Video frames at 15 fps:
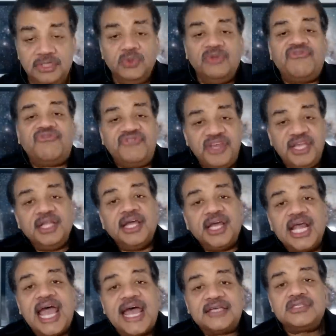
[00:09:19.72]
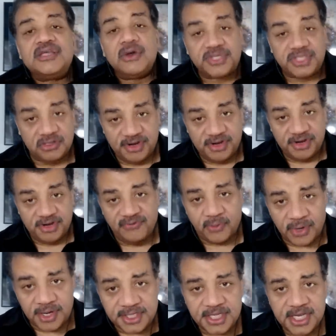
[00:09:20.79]
you will feel it as though it's a real
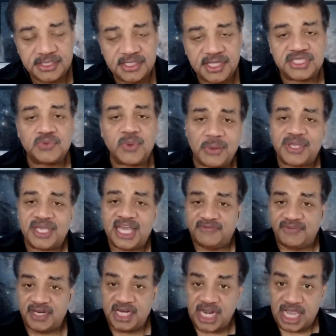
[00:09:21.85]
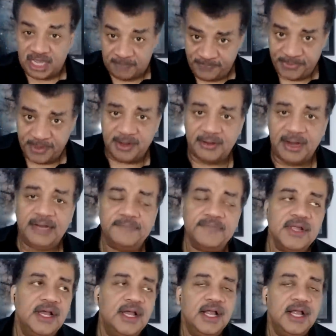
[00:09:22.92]
force and so that's why we gave it a name all right
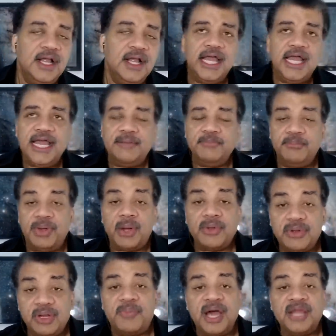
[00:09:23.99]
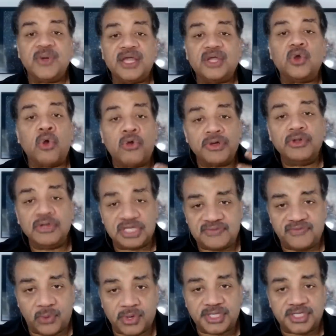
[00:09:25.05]
and by, by, the way,
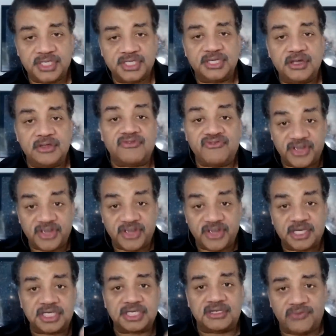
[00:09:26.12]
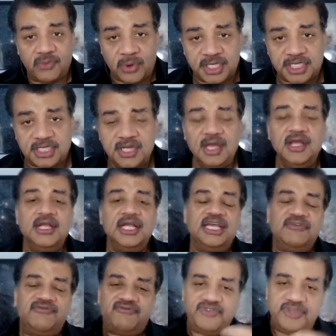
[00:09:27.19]
Coriolis force is another fictitious force.
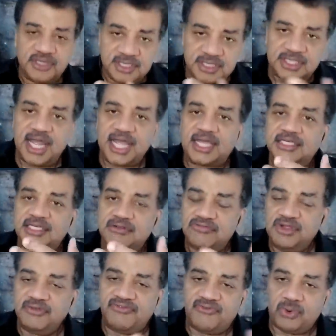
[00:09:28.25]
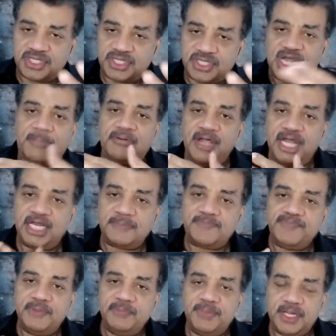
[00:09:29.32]
It feels like it's a real force
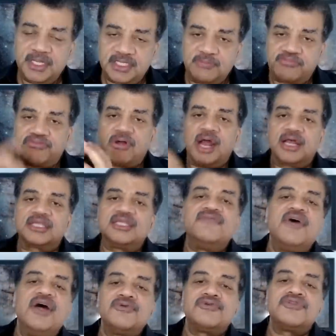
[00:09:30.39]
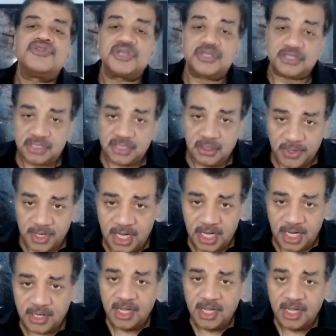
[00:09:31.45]
operating, but it's the product of other things going on.